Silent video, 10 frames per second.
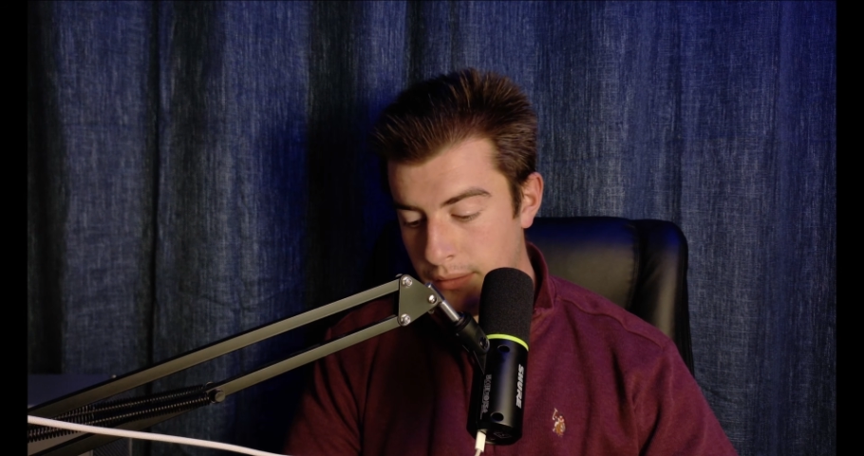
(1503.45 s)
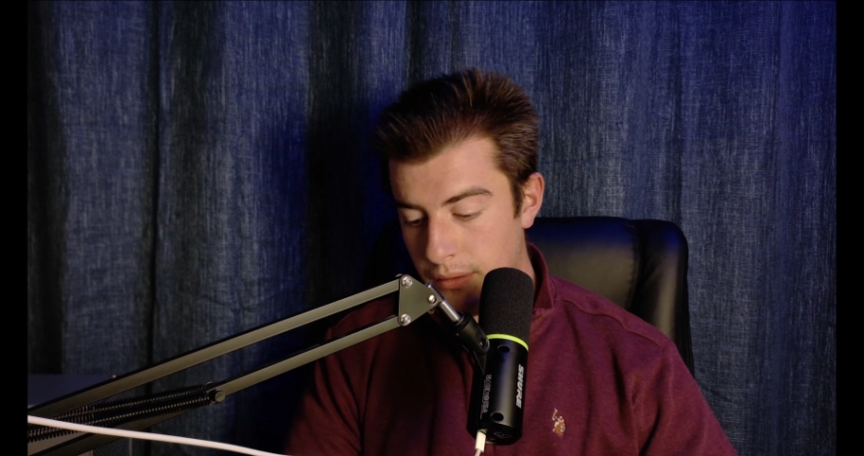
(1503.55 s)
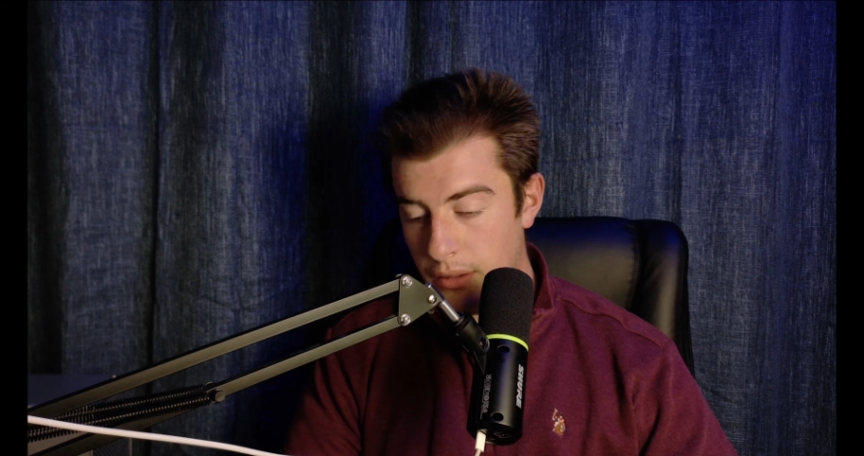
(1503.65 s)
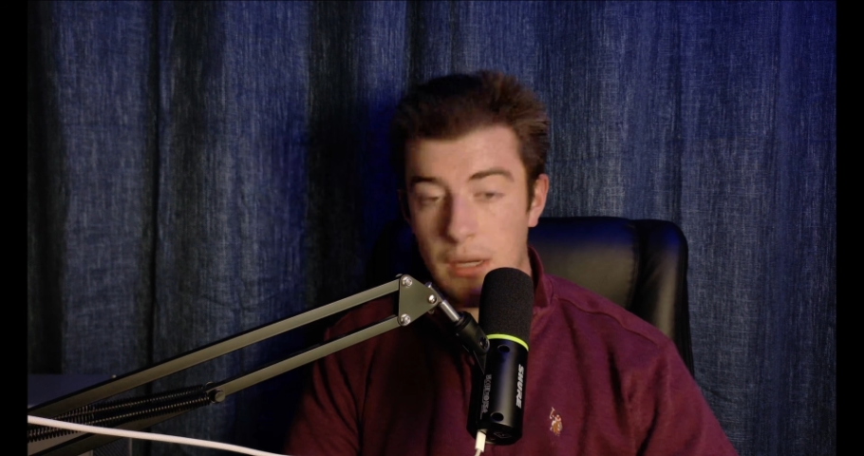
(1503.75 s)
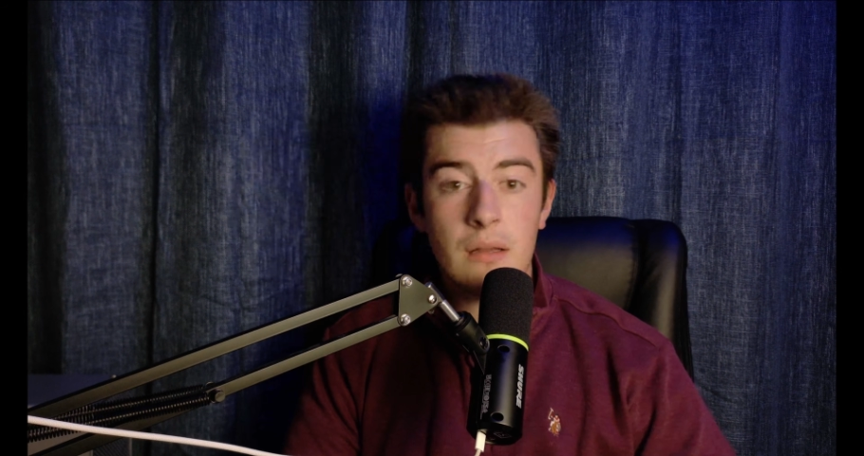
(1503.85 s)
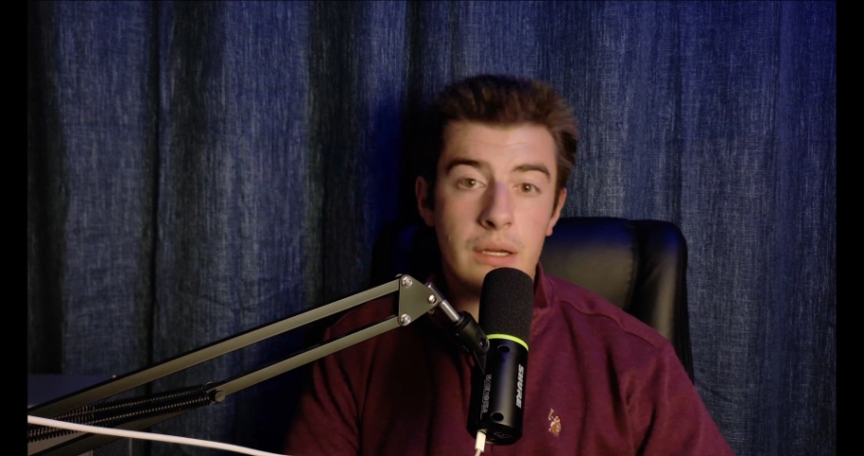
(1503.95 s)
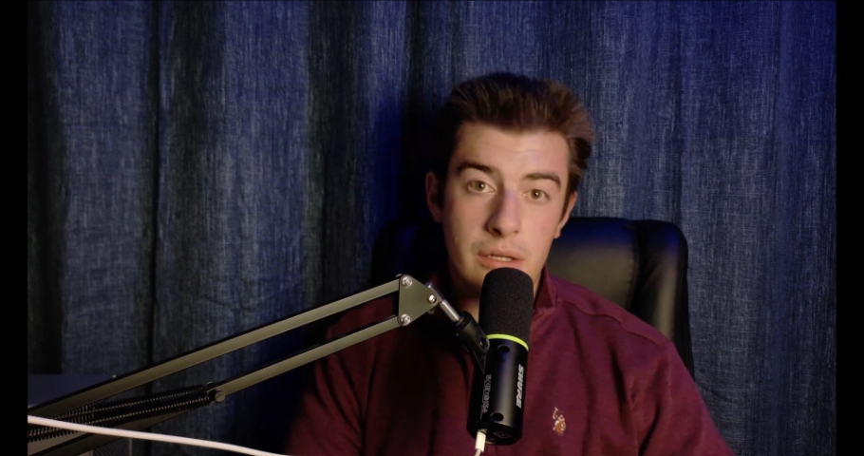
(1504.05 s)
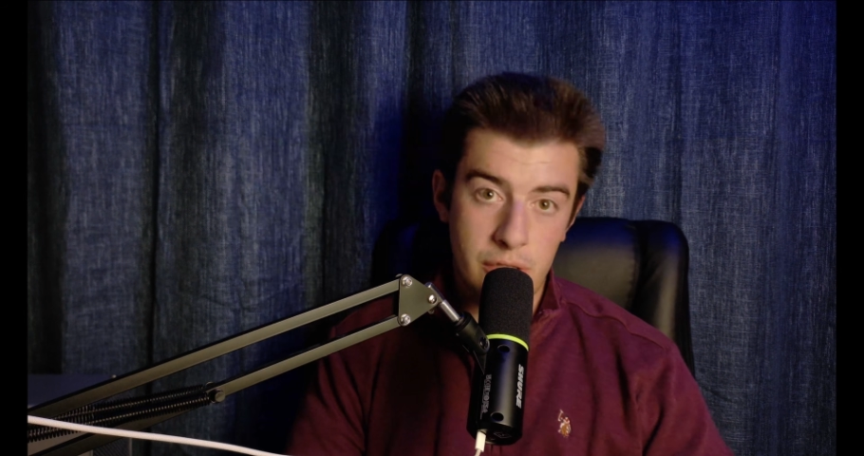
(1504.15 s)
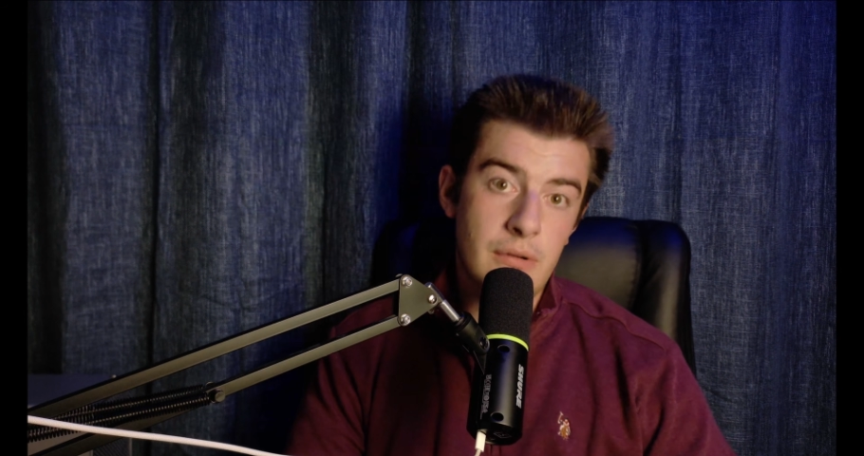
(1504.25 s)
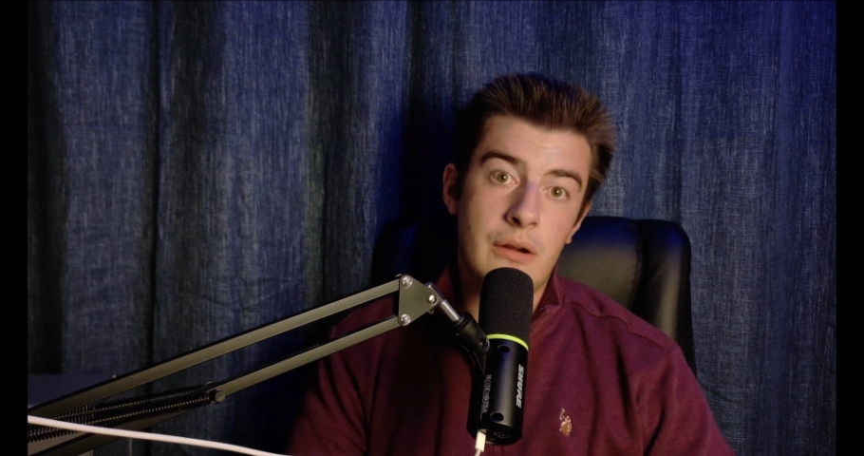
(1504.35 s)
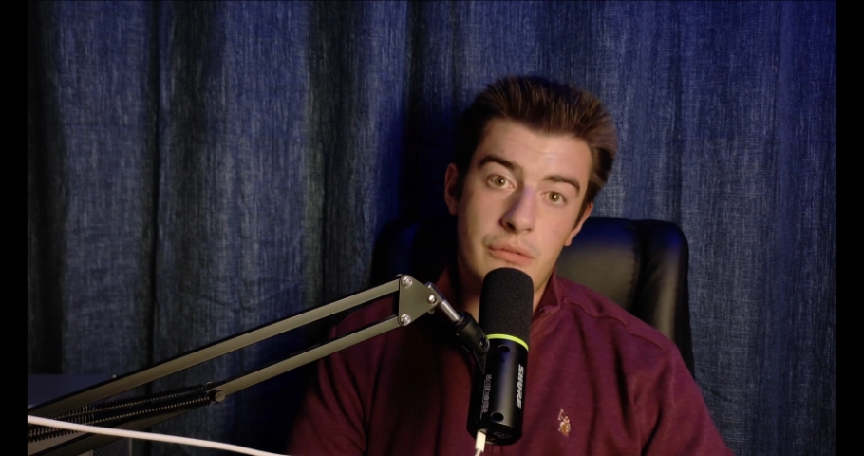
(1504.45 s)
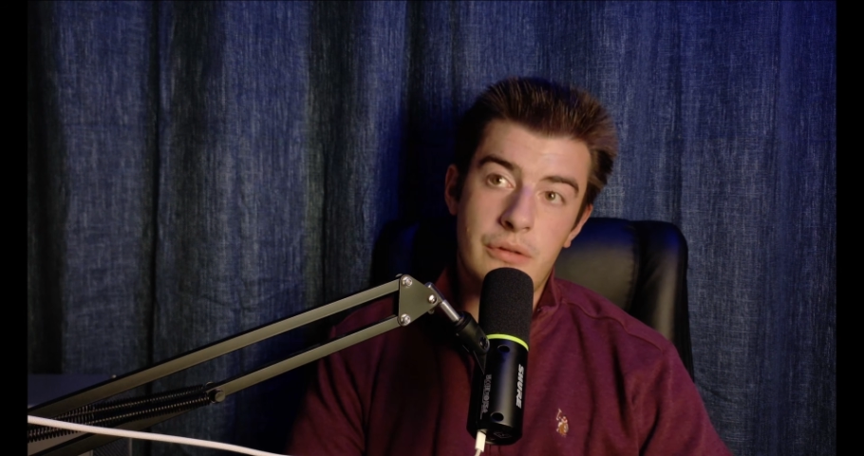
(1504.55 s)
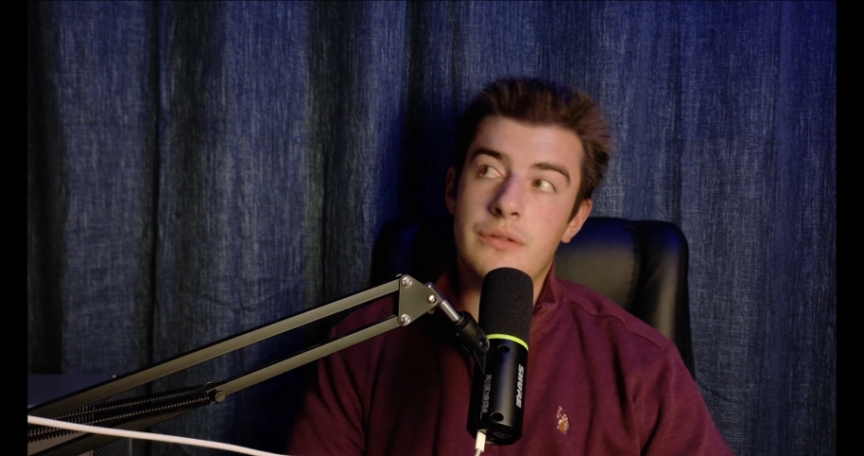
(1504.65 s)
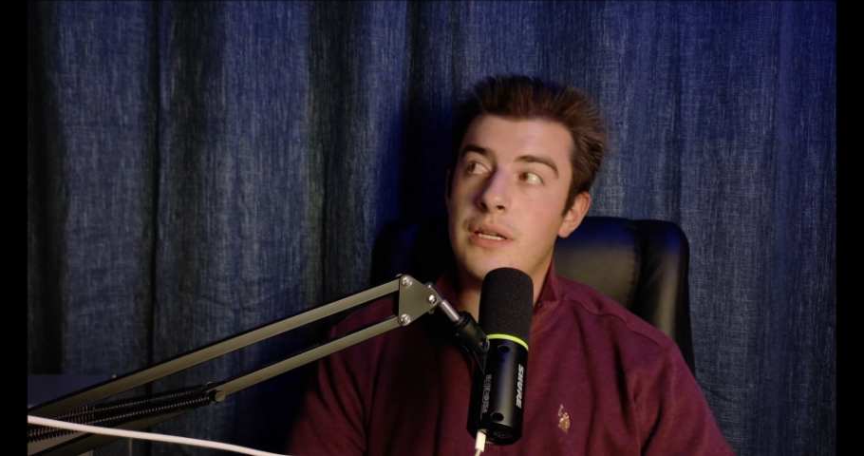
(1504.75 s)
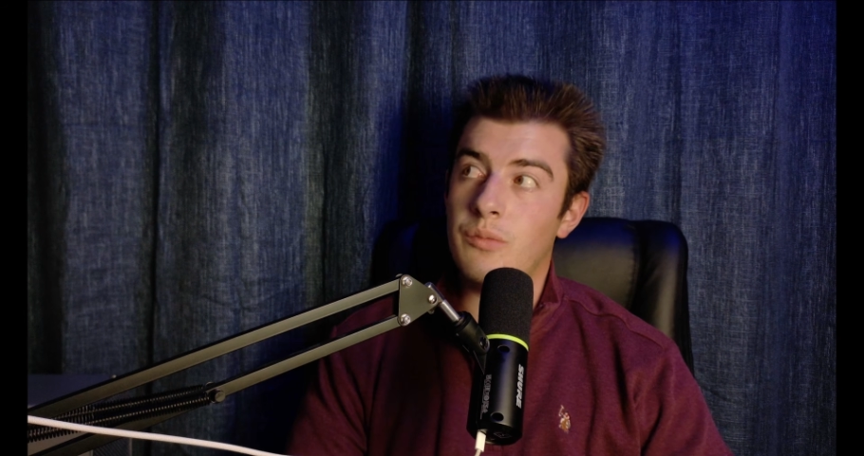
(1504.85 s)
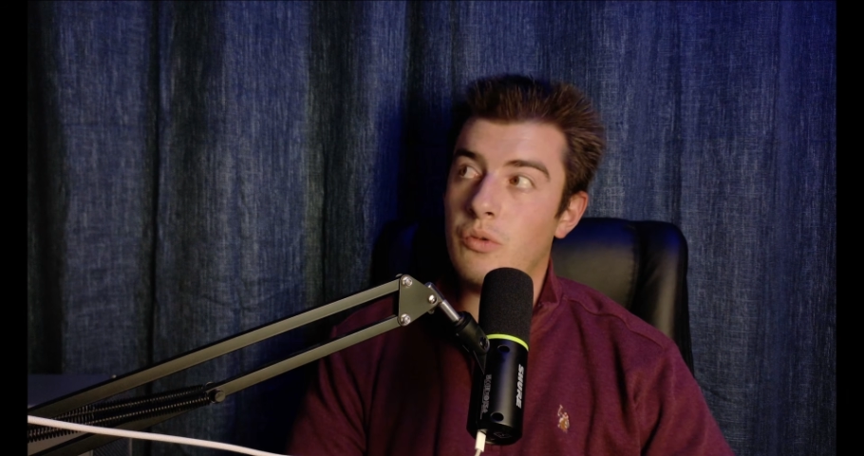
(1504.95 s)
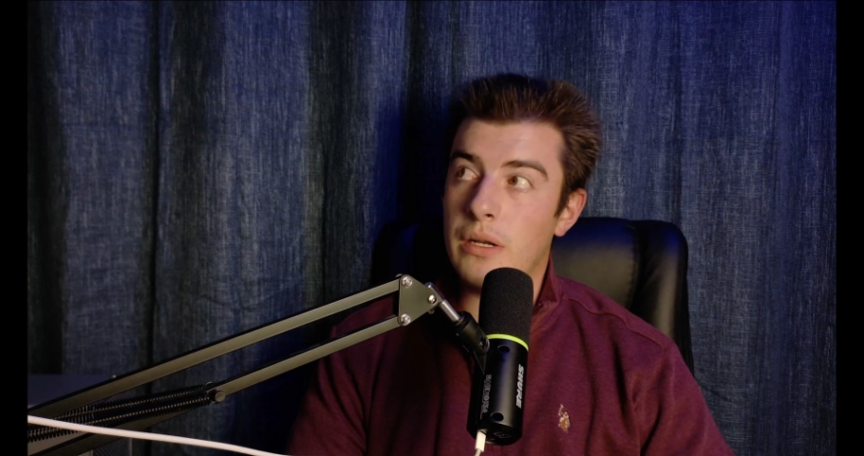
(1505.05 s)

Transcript: you're not lugging it around with you is number one.